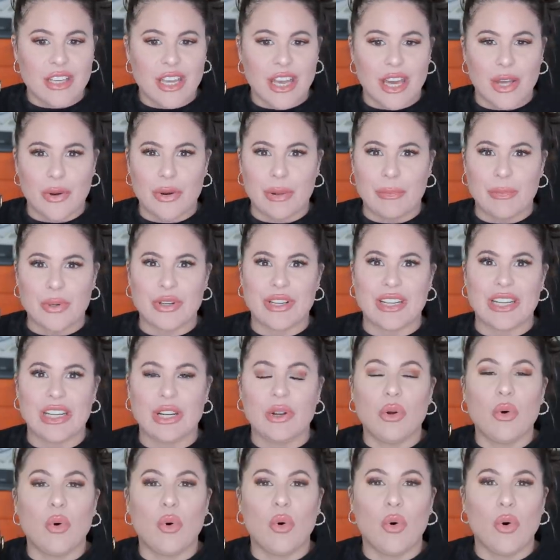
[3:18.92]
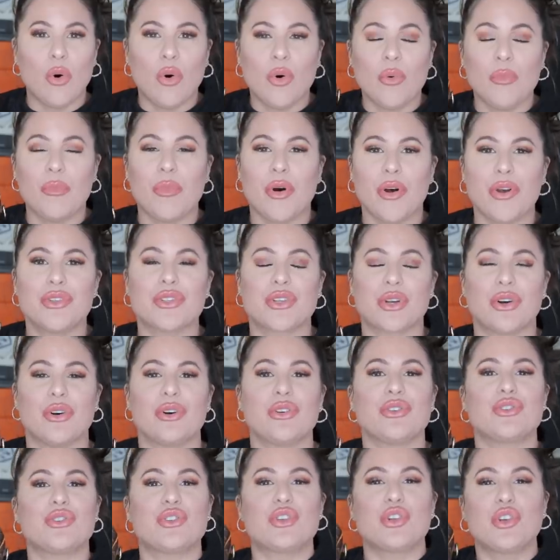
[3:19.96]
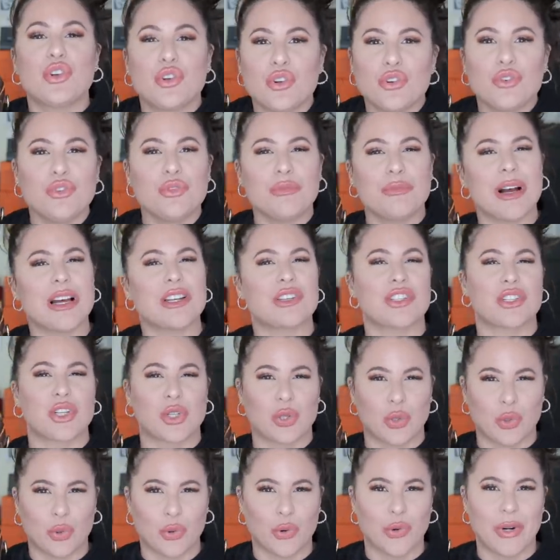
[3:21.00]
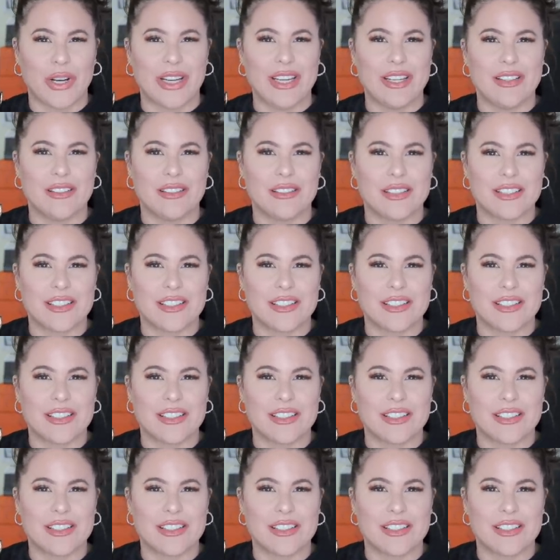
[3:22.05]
how do I put it? It almost got too much glory.